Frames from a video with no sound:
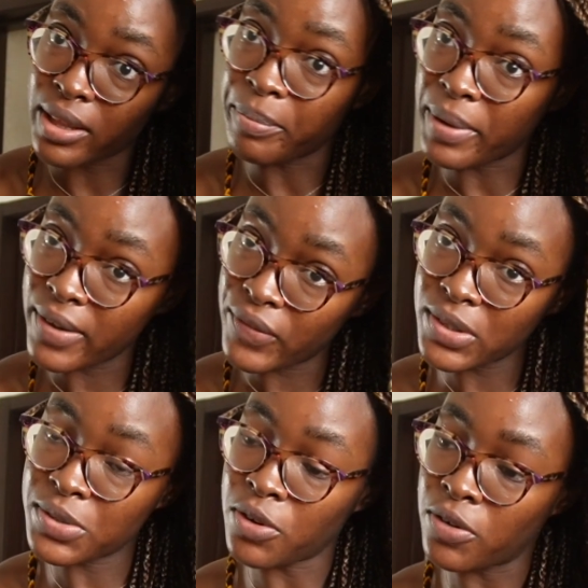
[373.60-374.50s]
the
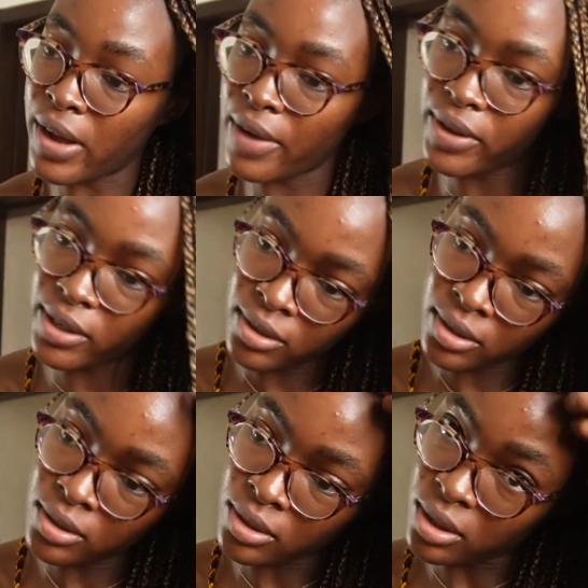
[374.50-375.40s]
benefits of having,
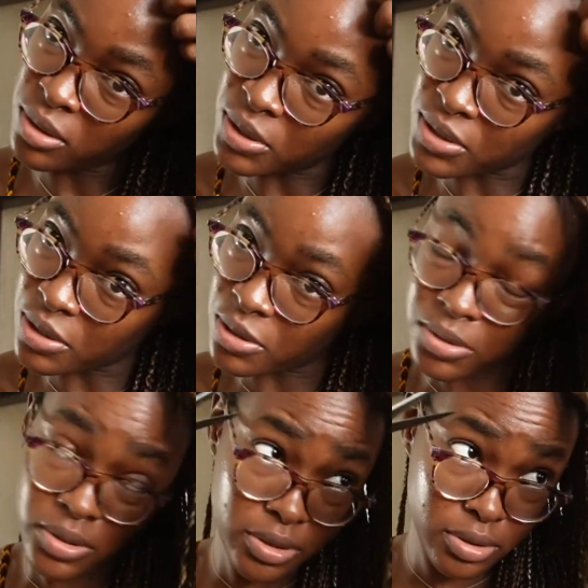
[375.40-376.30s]
what's it
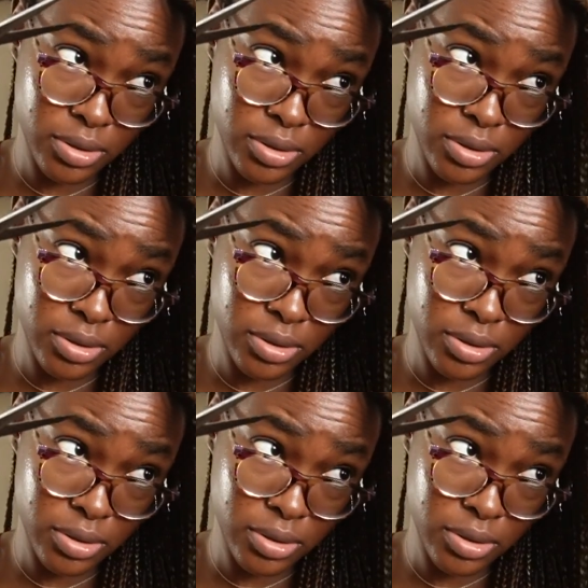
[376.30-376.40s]
called,